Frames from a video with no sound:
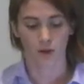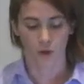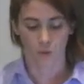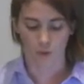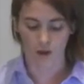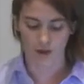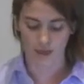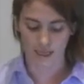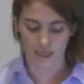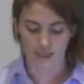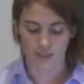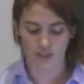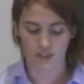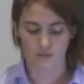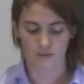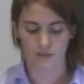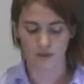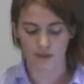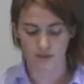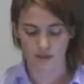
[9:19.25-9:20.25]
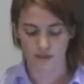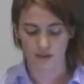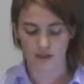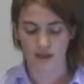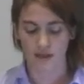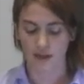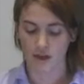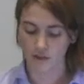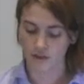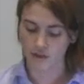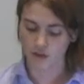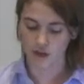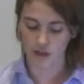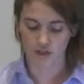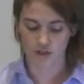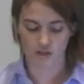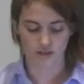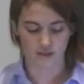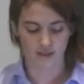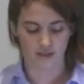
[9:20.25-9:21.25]
while Egypt and other
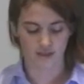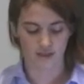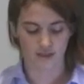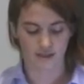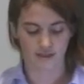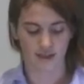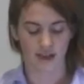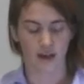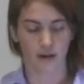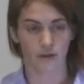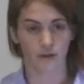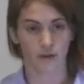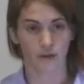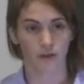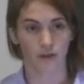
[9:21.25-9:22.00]
countries in the South